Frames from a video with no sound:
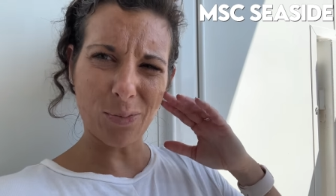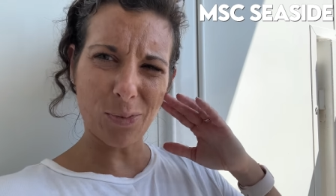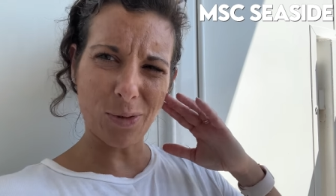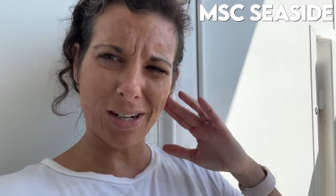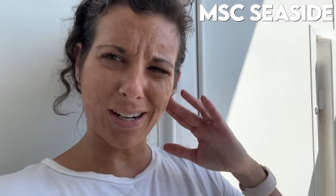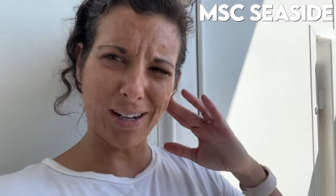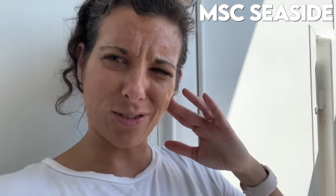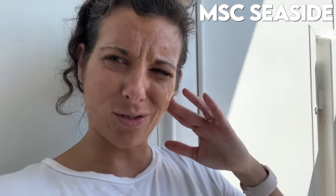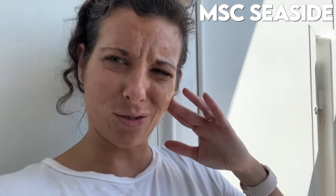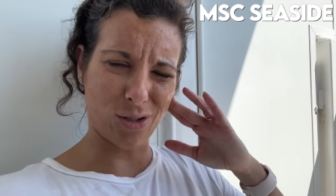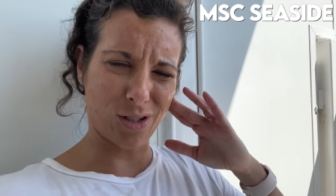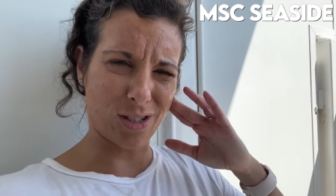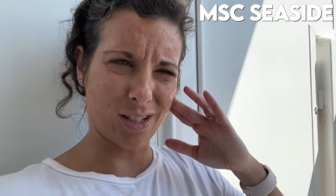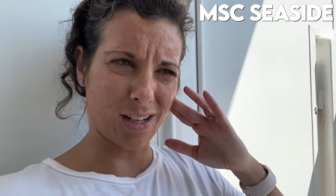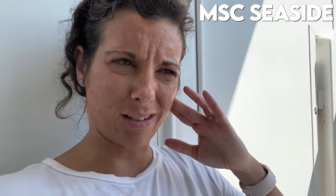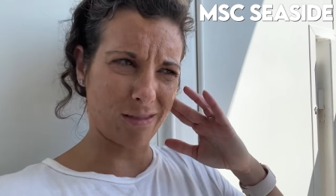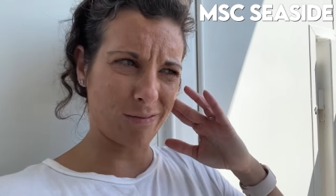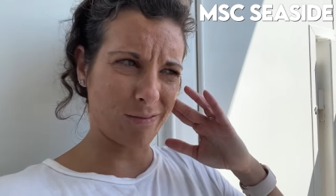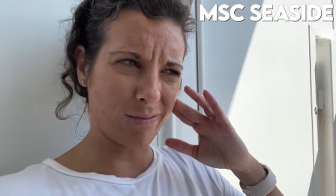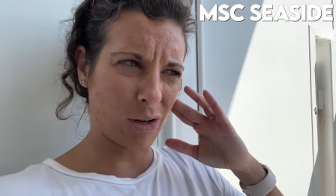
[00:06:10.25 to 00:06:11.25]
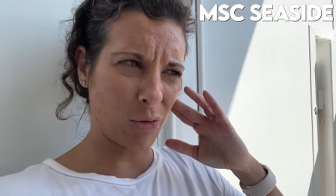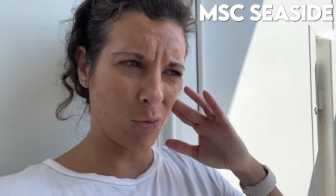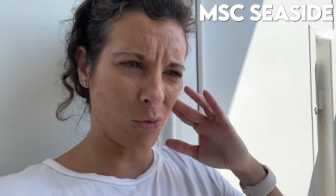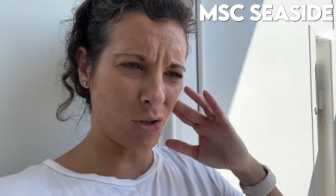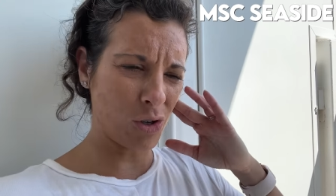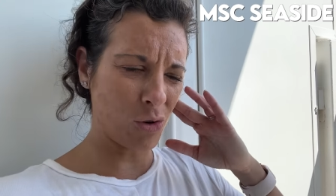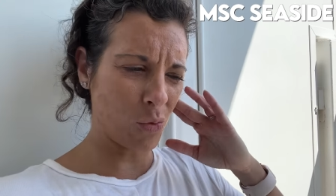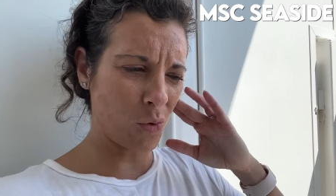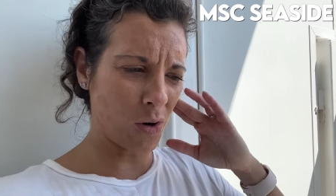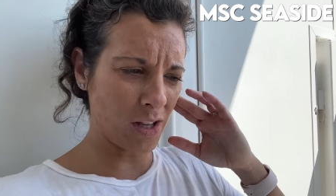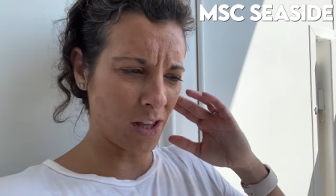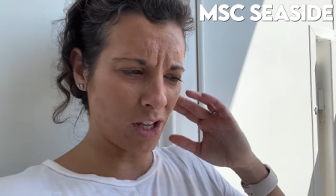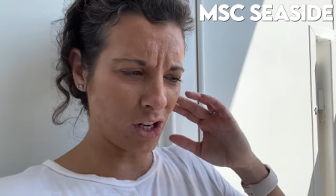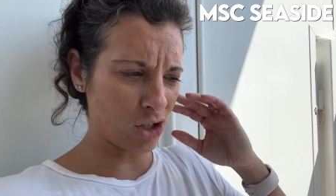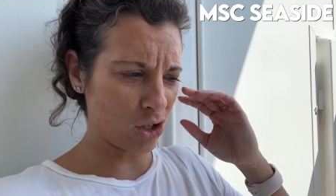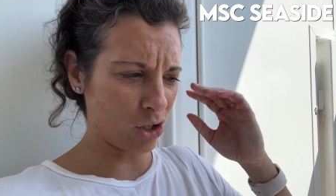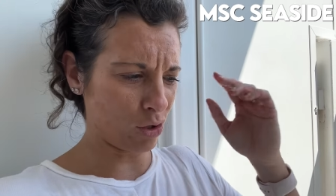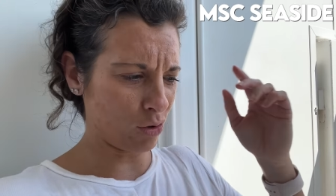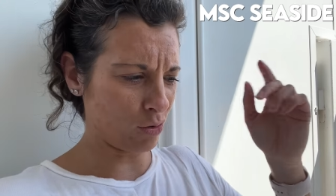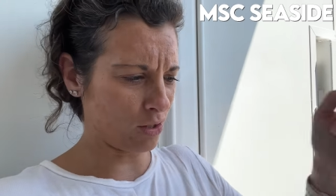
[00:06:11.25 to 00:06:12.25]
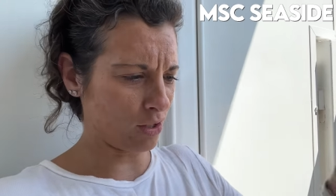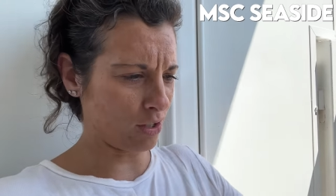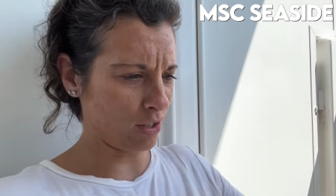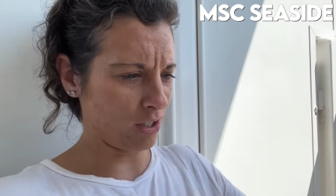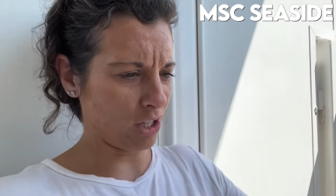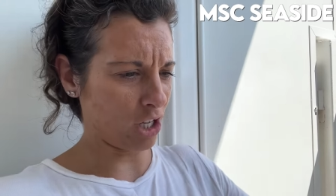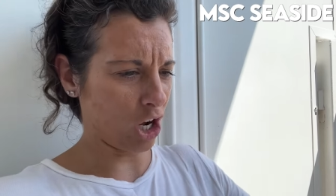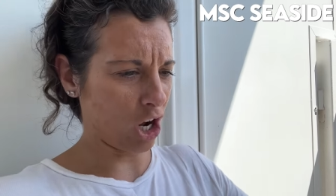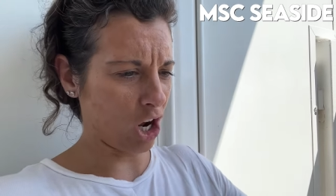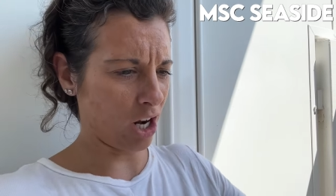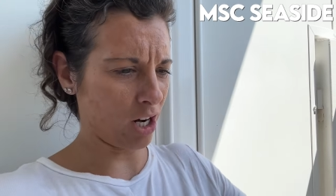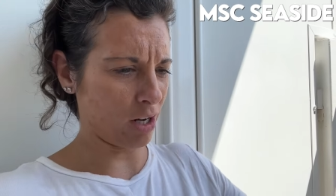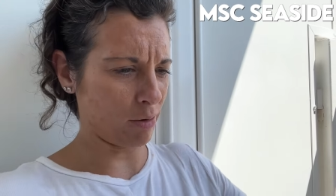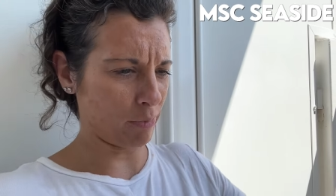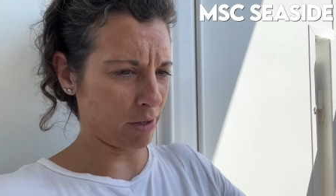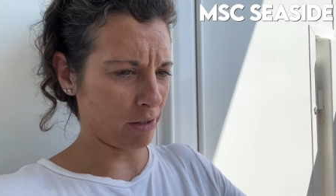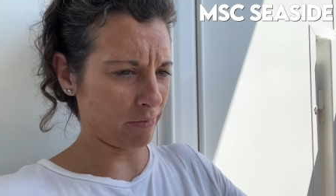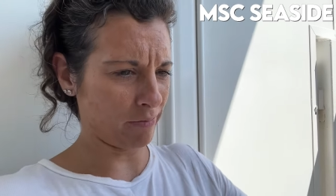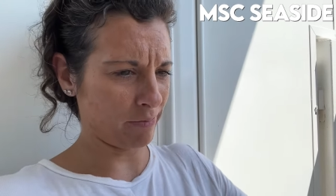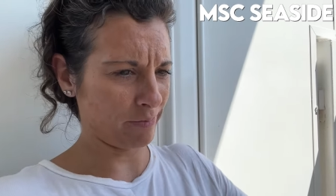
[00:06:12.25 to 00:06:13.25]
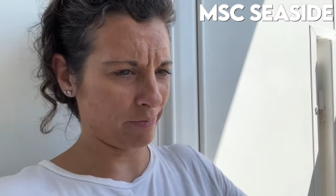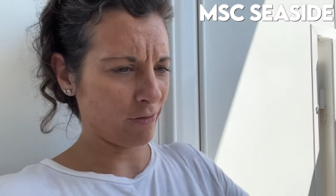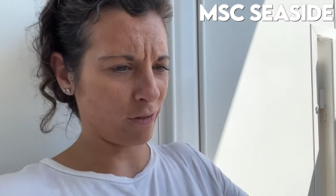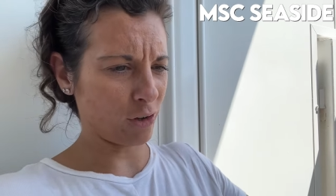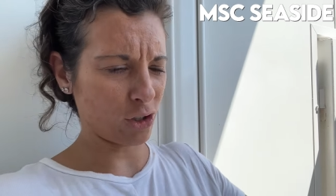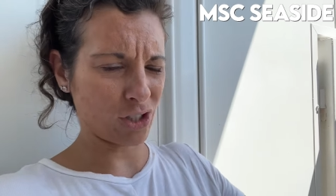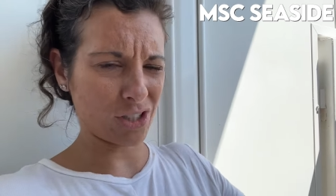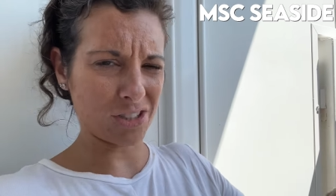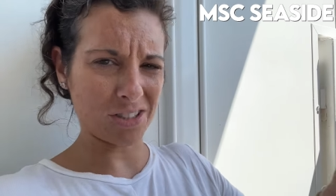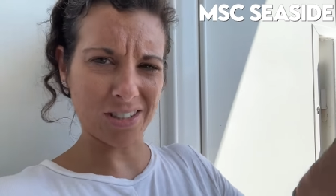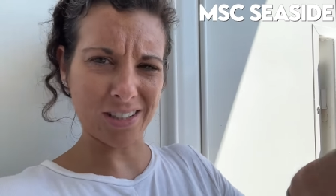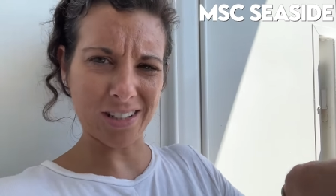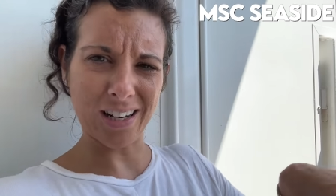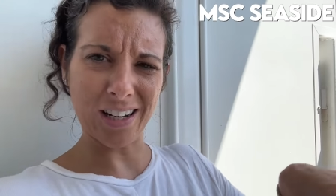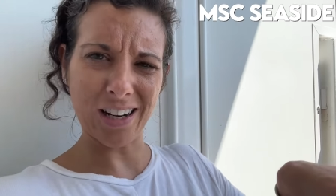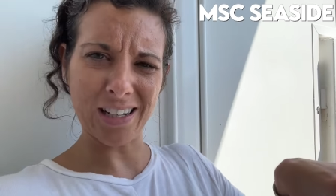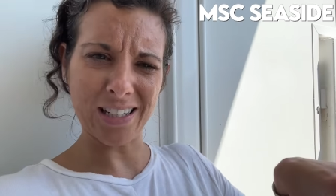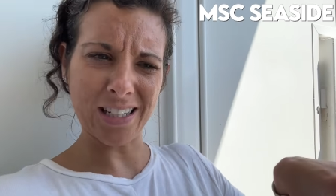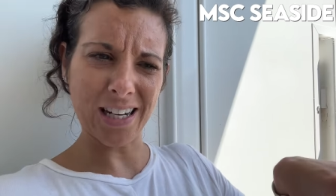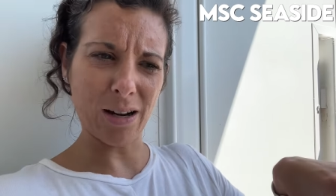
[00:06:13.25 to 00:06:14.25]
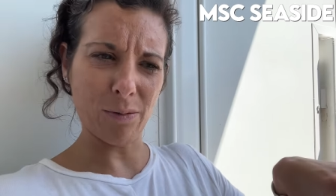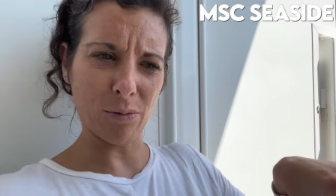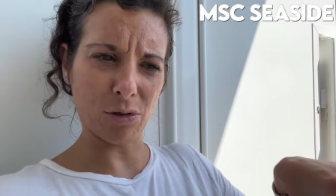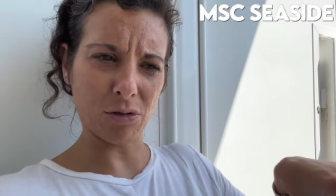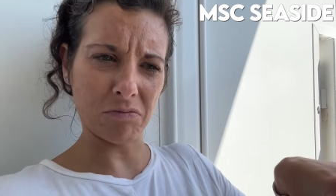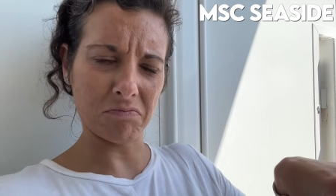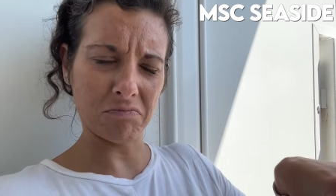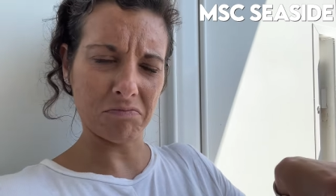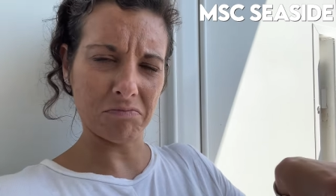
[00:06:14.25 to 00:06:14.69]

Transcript: pretty interesting. I wonder why they chose the ottoman versus a table